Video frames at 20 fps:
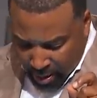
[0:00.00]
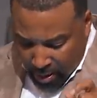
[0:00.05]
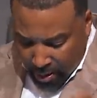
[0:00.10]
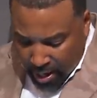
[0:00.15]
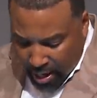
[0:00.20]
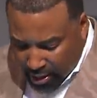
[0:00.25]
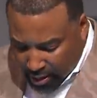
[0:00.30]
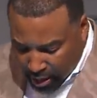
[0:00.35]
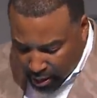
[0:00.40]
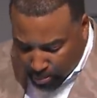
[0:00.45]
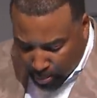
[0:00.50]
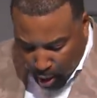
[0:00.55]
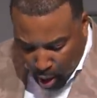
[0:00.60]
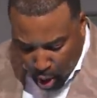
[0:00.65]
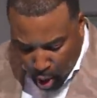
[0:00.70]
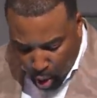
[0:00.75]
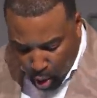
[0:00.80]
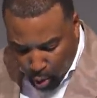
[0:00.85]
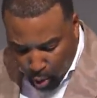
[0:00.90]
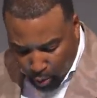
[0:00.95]
He says,
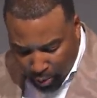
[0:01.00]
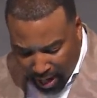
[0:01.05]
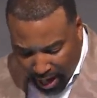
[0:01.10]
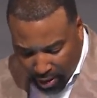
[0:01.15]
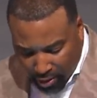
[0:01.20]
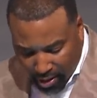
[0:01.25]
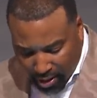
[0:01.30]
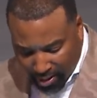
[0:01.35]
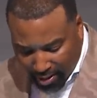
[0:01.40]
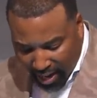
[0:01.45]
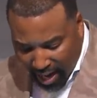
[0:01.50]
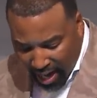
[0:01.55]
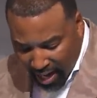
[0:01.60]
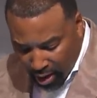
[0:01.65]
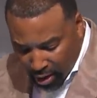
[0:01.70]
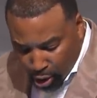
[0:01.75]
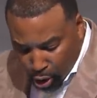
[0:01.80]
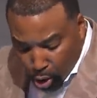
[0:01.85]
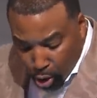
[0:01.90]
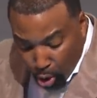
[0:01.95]
Behold, thou
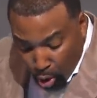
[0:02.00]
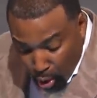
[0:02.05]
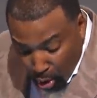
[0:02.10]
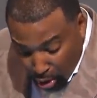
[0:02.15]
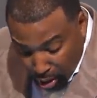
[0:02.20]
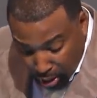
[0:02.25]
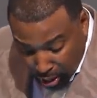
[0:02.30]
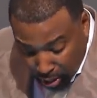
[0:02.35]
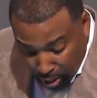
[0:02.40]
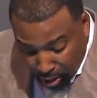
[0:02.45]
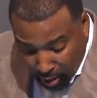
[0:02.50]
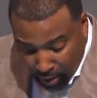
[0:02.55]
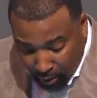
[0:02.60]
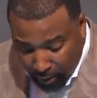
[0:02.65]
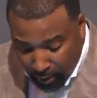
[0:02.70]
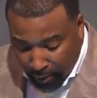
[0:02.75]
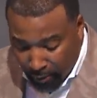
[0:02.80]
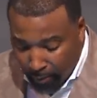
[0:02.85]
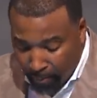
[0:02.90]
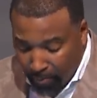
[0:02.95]
desire truth
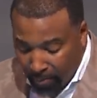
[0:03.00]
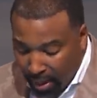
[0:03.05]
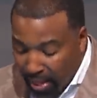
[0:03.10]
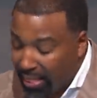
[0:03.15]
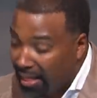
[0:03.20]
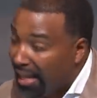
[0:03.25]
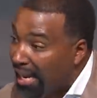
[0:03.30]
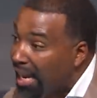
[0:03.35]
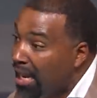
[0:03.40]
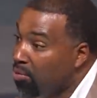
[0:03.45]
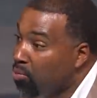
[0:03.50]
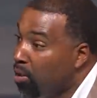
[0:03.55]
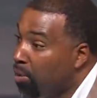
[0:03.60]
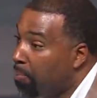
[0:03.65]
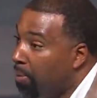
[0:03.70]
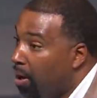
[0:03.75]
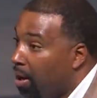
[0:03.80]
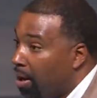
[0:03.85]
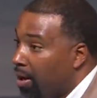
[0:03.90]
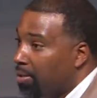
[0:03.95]
in the inward
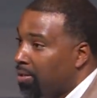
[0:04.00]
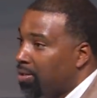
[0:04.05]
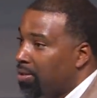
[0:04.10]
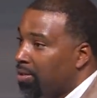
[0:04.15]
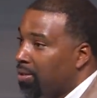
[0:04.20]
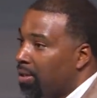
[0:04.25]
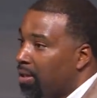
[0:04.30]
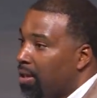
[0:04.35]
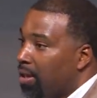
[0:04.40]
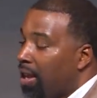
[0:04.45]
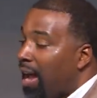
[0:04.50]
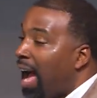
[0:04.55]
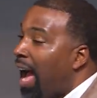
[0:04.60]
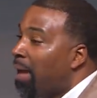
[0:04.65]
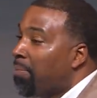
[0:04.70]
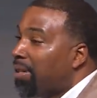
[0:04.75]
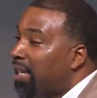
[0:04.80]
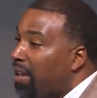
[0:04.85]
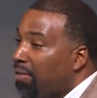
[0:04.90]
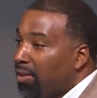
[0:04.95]
parts.
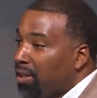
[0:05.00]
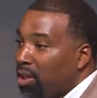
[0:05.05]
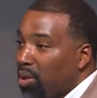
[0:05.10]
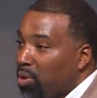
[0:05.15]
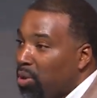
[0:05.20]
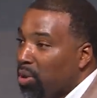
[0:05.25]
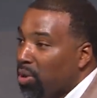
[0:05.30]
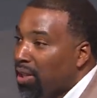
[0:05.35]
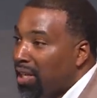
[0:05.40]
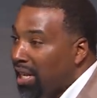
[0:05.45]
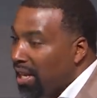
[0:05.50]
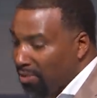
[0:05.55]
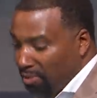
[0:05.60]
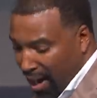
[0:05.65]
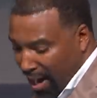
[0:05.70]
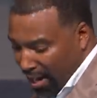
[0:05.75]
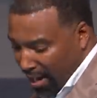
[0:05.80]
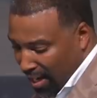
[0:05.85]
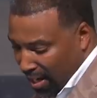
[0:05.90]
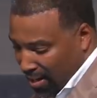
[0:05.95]
I'm giving you your key
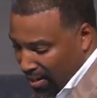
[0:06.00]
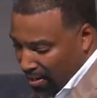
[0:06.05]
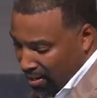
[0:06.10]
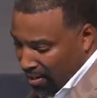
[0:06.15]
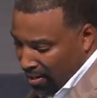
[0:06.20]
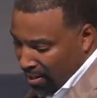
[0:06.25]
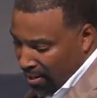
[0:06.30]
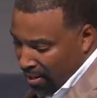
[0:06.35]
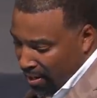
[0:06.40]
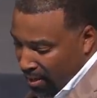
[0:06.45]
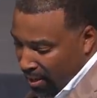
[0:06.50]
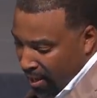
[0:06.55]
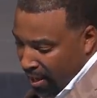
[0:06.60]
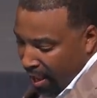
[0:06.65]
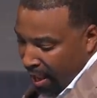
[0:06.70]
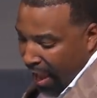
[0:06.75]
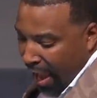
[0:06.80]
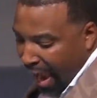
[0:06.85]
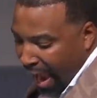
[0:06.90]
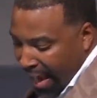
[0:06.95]
right here.
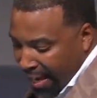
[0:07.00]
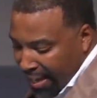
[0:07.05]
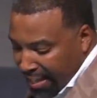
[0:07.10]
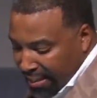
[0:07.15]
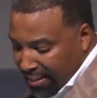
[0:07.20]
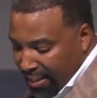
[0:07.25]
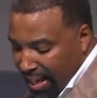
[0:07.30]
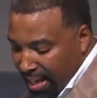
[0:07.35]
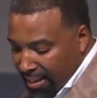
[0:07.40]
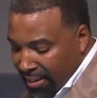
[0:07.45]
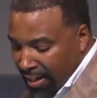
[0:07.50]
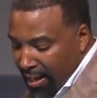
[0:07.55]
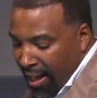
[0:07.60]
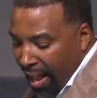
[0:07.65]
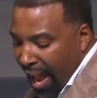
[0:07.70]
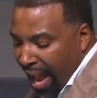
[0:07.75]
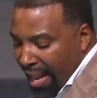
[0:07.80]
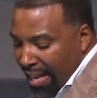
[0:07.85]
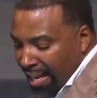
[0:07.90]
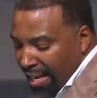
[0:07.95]
And he says,
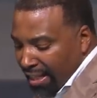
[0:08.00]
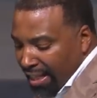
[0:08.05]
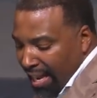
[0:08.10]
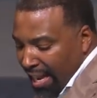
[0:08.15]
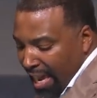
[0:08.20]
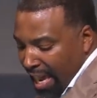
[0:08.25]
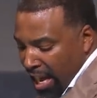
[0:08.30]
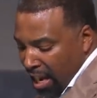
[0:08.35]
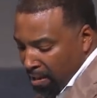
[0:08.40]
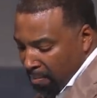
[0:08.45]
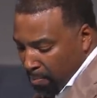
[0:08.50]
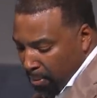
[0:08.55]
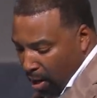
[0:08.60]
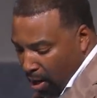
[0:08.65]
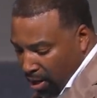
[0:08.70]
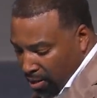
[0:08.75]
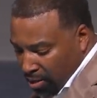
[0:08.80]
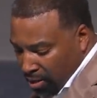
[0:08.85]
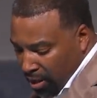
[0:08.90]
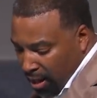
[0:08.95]
And in the hidden
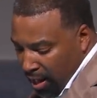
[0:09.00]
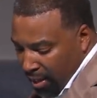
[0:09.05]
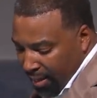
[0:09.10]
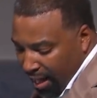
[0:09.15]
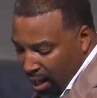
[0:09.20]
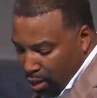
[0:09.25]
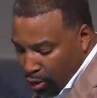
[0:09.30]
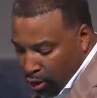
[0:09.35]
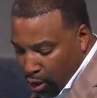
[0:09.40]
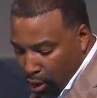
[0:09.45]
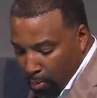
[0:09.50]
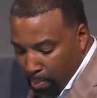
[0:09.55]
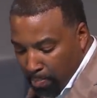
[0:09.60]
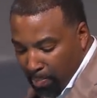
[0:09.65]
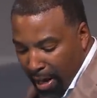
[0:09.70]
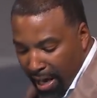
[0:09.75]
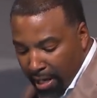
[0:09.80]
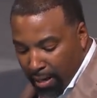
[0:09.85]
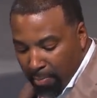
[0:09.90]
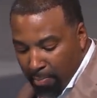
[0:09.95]
parts, thou shalt
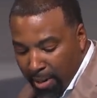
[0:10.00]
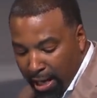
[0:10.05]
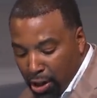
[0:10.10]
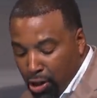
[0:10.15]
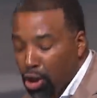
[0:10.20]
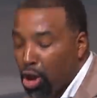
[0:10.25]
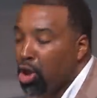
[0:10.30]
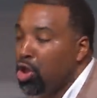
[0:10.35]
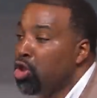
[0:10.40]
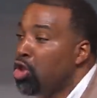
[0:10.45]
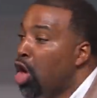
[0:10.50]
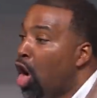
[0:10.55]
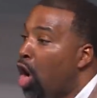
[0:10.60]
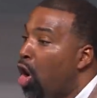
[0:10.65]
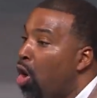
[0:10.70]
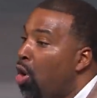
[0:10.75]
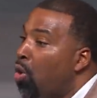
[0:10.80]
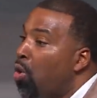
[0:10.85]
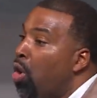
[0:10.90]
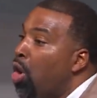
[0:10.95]
make me to
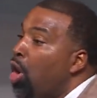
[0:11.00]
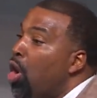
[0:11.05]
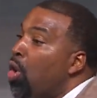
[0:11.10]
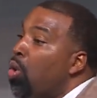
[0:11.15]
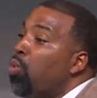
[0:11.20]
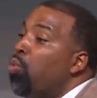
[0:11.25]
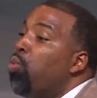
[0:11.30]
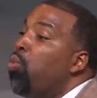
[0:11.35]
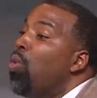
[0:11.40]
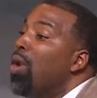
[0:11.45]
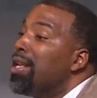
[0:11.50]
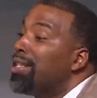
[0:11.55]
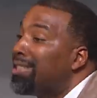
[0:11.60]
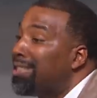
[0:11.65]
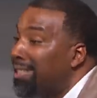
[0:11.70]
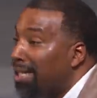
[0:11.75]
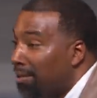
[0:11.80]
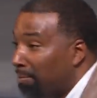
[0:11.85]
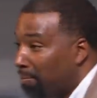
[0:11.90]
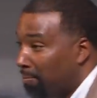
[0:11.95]
know
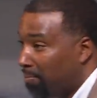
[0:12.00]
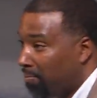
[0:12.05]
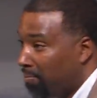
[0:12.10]
wisdom.